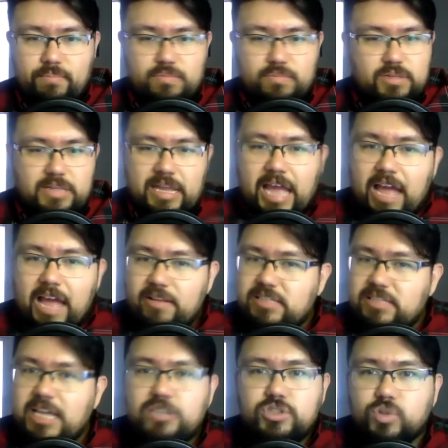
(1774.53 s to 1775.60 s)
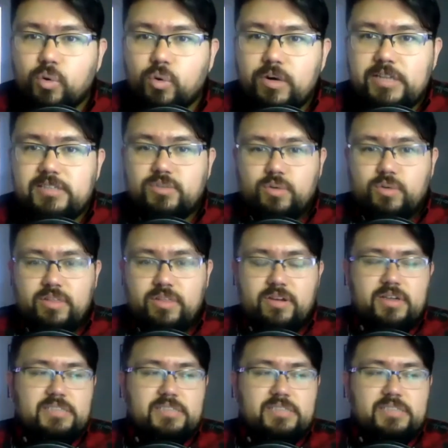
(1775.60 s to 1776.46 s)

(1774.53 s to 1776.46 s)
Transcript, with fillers: like ha- tell stories whether it's